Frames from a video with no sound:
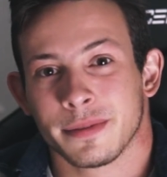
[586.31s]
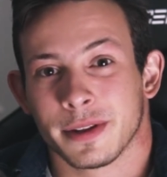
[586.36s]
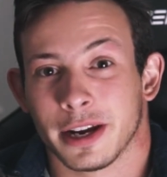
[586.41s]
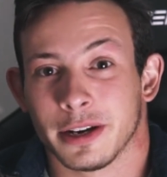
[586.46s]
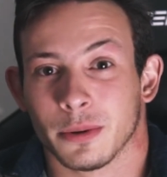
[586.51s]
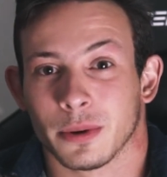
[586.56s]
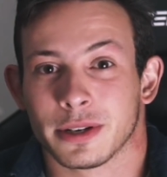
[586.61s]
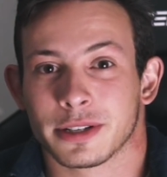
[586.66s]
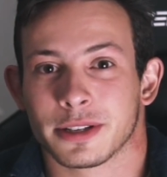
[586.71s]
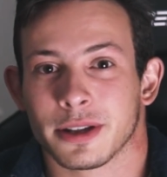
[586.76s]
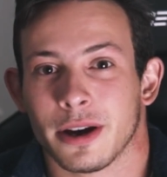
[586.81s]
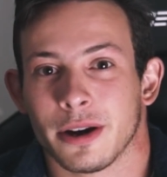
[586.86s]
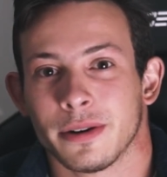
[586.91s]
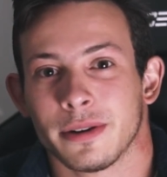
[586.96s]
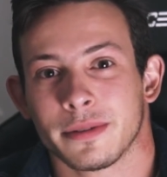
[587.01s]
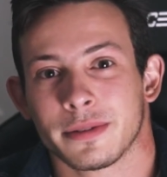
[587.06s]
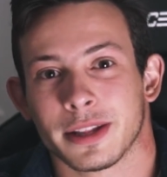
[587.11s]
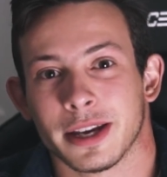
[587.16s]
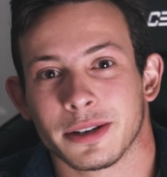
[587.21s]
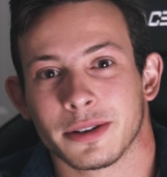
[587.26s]
Anyways, though,
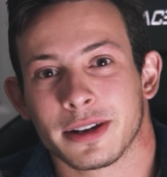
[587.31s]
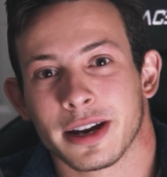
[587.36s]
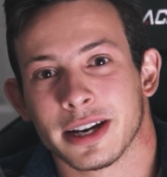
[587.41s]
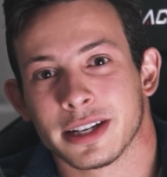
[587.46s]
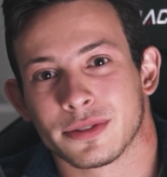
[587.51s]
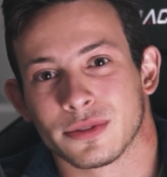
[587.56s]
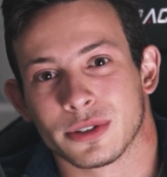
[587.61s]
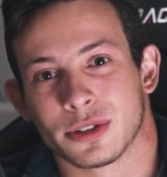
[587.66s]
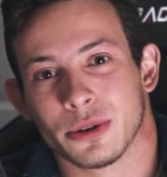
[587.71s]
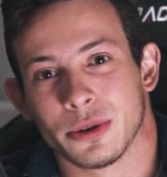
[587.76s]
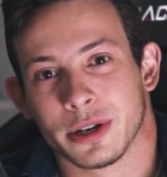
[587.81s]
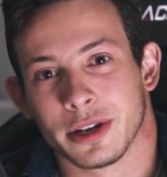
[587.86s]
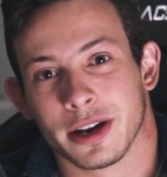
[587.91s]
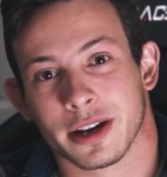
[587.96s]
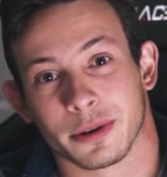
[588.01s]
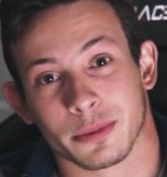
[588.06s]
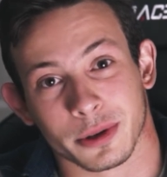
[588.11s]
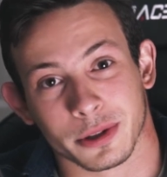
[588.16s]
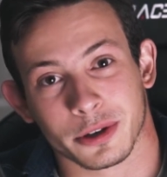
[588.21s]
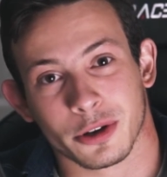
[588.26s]
thank you guys for tuning
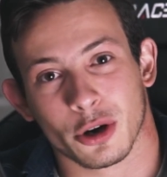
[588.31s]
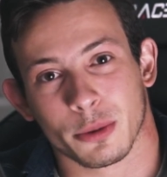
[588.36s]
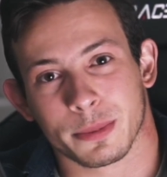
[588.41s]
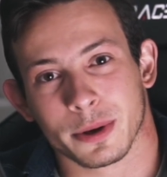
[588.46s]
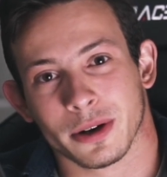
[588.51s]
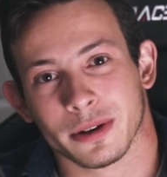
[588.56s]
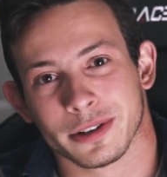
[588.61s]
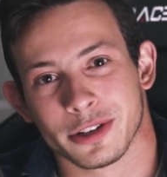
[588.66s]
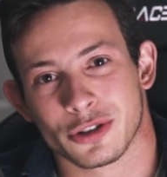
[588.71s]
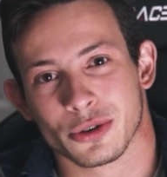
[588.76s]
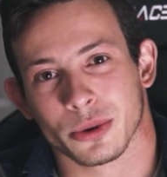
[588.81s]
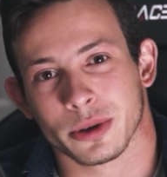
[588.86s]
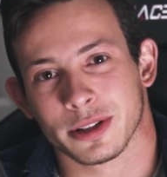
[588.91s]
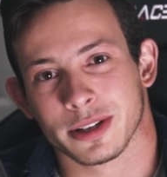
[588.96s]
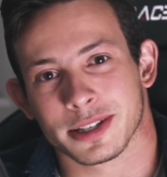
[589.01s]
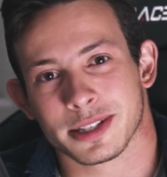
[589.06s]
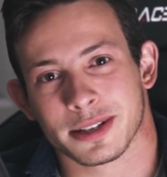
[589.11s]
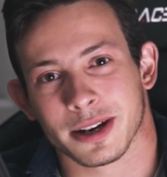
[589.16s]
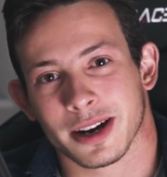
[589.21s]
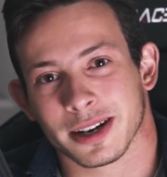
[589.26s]
in. I really hope you all enjoyed
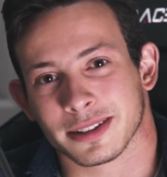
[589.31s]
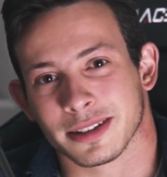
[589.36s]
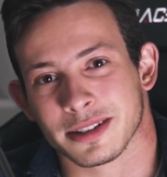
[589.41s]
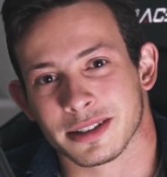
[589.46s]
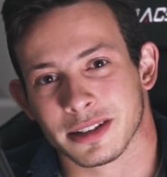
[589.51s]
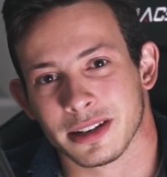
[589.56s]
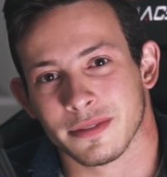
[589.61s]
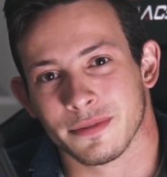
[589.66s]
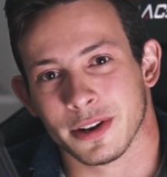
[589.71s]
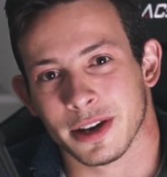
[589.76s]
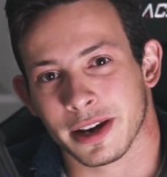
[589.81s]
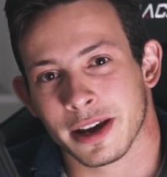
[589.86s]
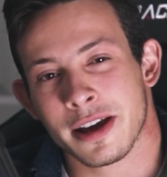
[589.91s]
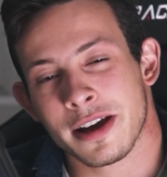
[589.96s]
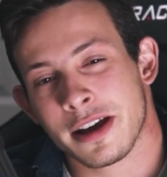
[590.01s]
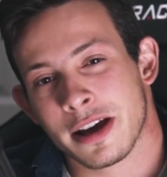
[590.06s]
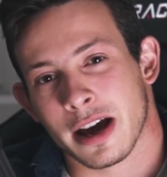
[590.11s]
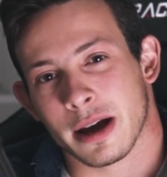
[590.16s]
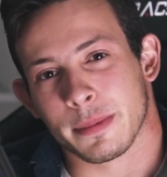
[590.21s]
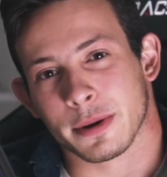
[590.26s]
this talk this evening.
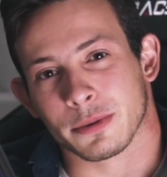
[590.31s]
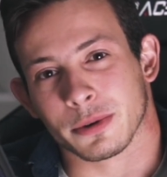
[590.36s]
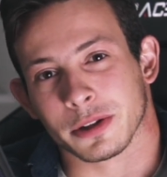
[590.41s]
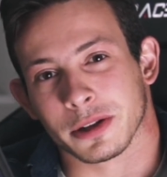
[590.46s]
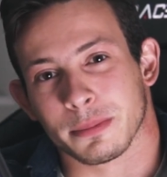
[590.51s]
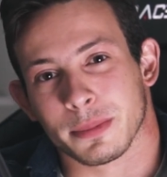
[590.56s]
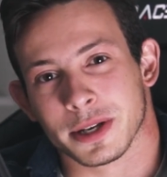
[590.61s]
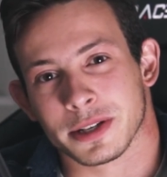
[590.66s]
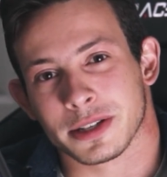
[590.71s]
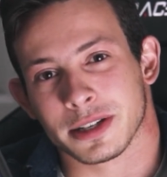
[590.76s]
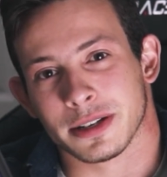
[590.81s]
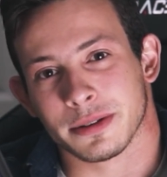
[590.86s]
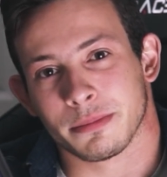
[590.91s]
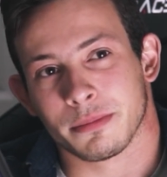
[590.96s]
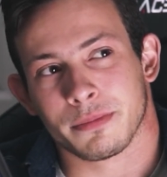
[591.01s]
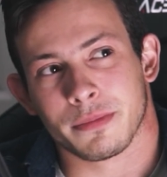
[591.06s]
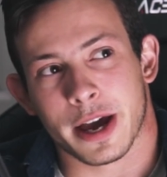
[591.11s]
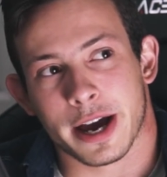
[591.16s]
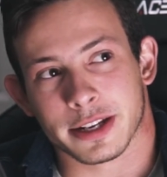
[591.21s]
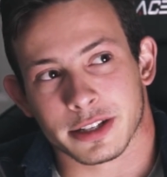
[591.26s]
I've been really busy
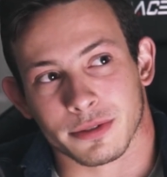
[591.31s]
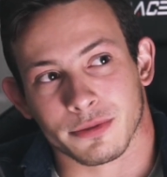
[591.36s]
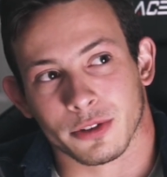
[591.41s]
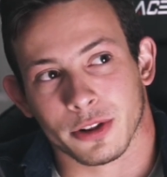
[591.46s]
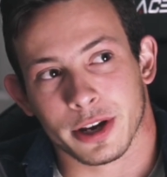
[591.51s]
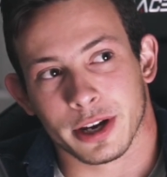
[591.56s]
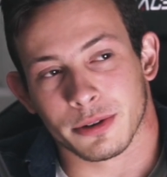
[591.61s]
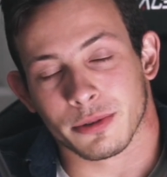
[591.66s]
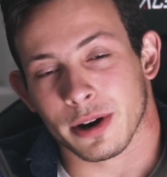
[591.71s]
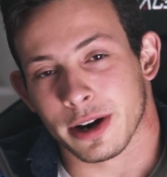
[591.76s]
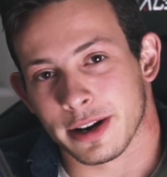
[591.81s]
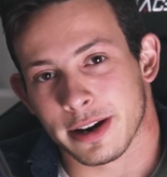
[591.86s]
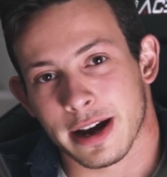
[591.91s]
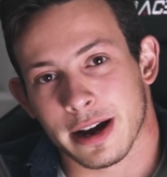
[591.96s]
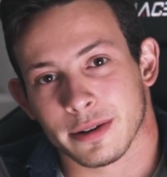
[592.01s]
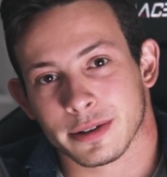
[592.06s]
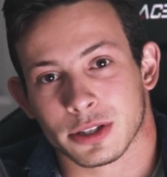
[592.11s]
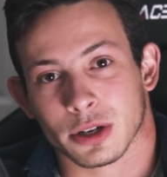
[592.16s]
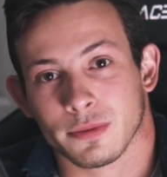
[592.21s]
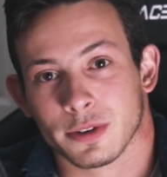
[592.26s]
as of late right
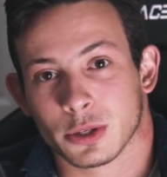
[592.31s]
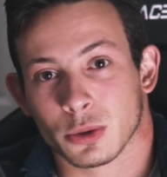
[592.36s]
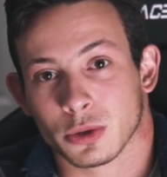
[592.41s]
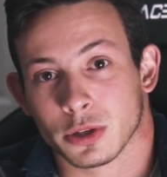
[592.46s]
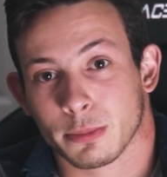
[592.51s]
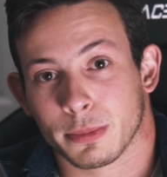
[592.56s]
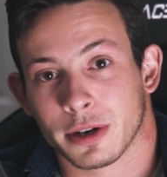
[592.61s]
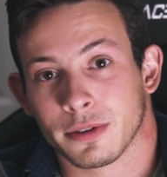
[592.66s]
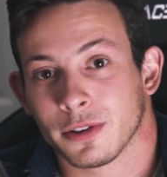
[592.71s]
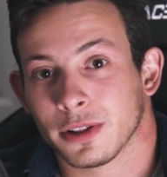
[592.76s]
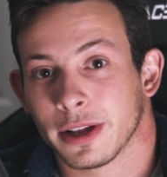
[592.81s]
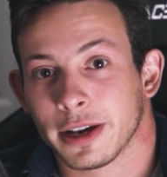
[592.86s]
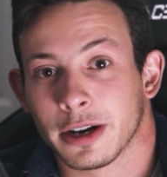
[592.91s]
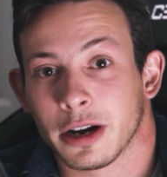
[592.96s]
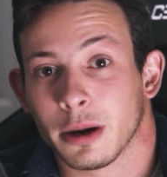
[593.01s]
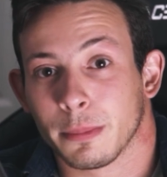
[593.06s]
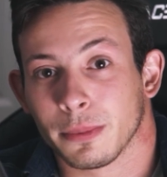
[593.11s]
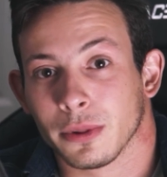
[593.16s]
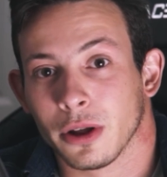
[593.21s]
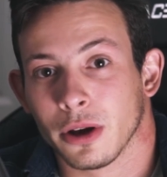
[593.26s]
now, so this was a bit of a late
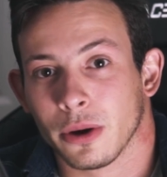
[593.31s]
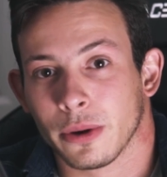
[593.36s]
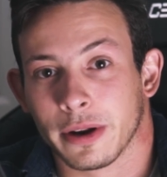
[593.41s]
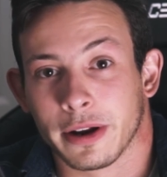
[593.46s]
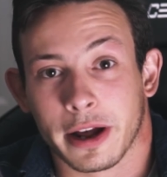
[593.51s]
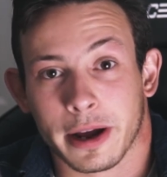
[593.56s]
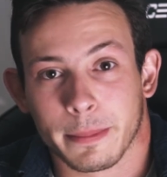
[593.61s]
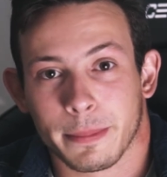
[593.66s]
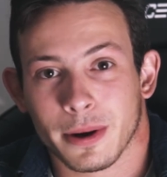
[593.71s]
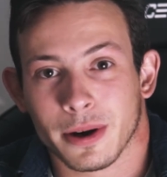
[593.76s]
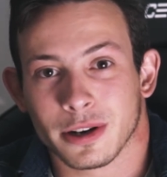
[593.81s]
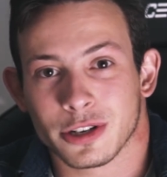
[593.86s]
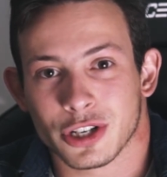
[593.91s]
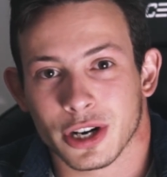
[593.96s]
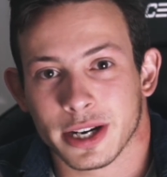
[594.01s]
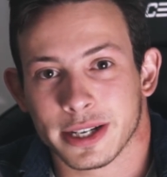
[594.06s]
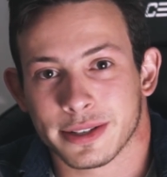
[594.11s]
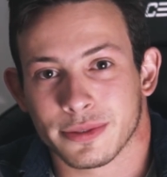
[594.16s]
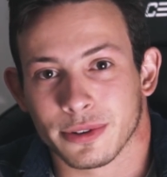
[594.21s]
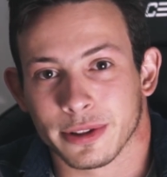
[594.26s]
upload, and I
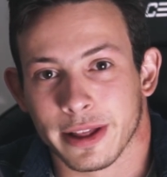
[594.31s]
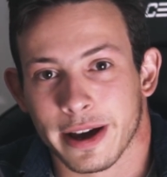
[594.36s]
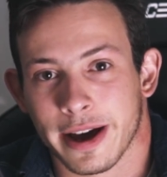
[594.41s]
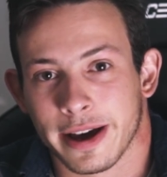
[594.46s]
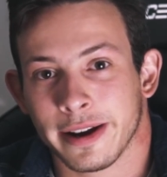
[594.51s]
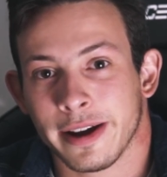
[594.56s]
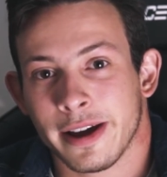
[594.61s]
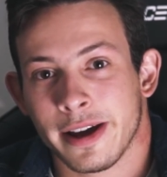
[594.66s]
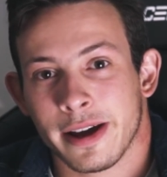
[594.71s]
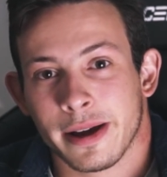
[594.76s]
apologize for that.